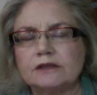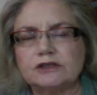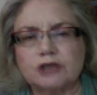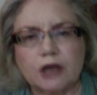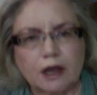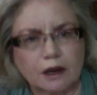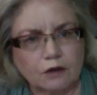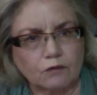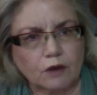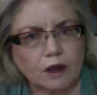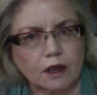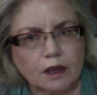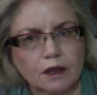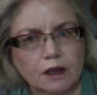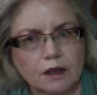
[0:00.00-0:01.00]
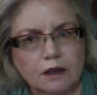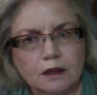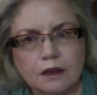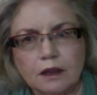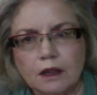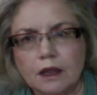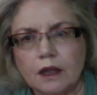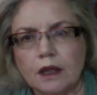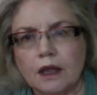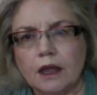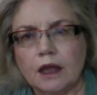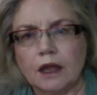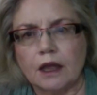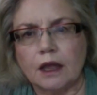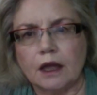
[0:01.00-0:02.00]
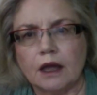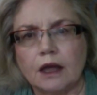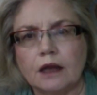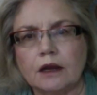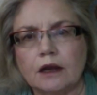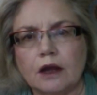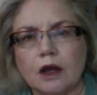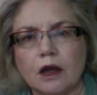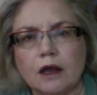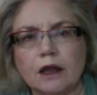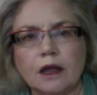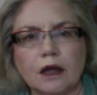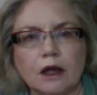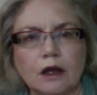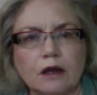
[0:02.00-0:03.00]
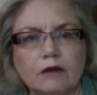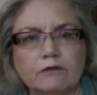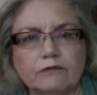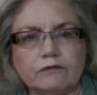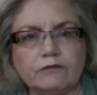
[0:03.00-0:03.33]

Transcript: Chiang Rai, and I have